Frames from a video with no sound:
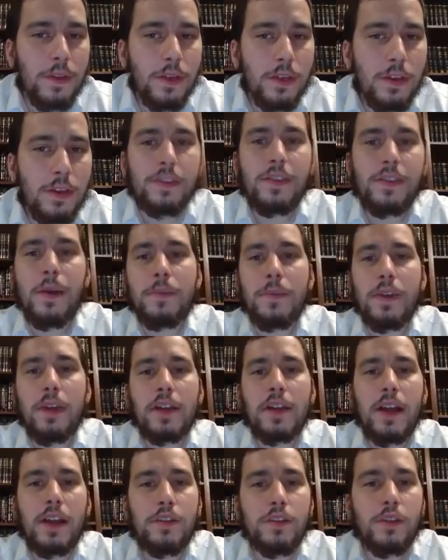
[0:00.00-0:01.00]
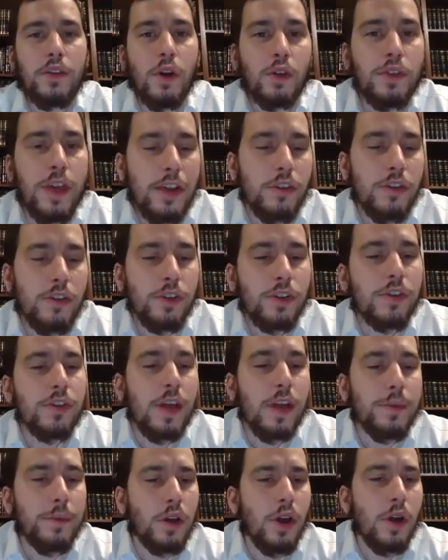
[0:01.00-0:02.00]
there's something that's so dangerous,
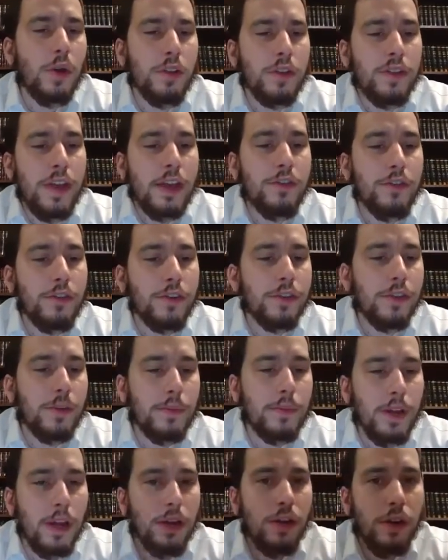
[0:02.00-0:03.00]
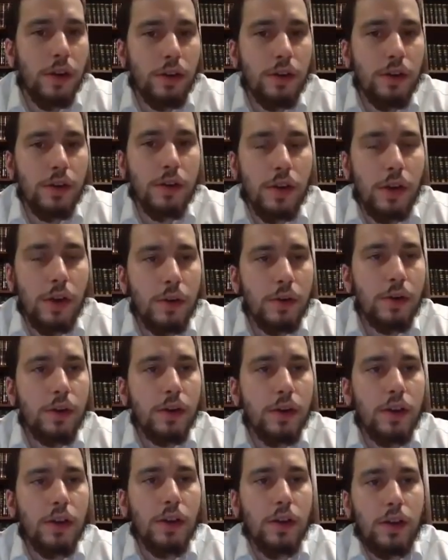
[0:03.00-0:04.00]
and we know it's dangerous. I mean, I know,
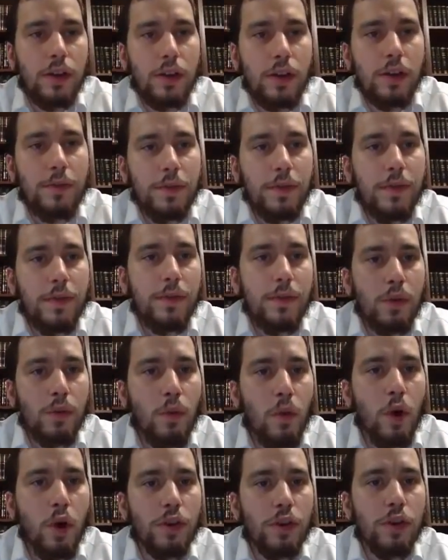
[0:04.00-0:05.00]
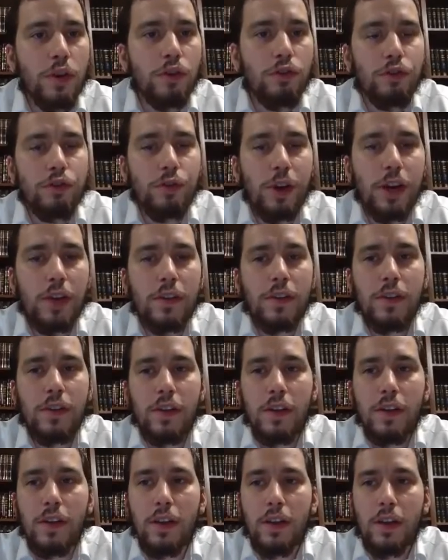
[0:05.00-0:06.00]
if you've ever walked in the street
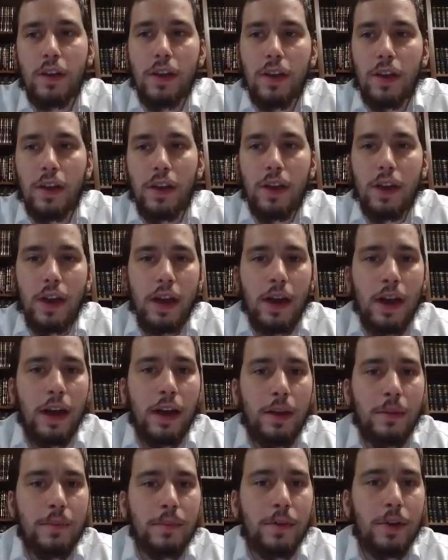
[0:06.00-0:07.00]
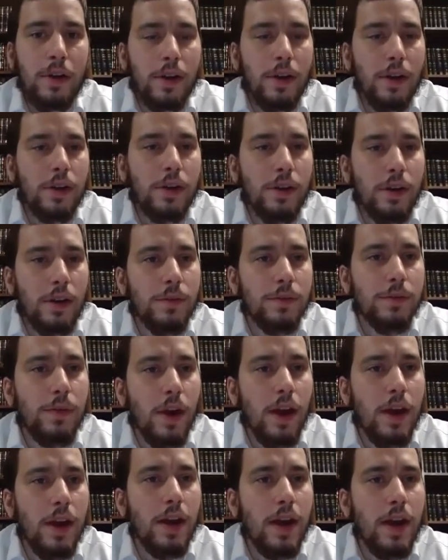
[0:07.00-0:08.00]
on
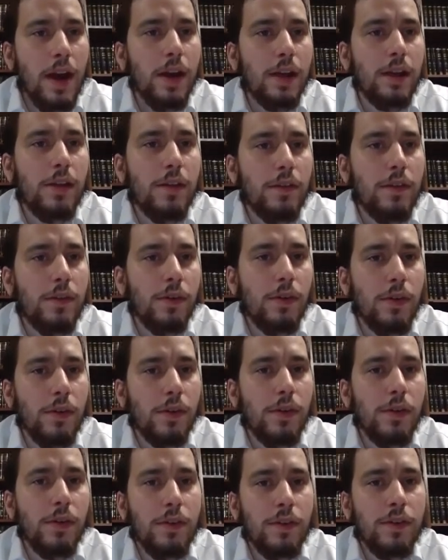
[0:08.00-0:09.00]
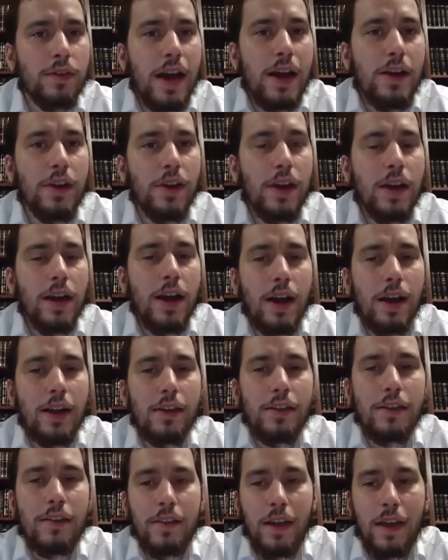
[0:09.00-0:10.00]
Friday night or Saturday
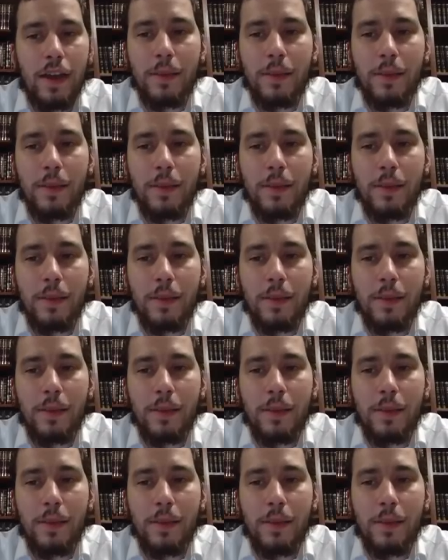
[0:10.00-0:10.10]
night,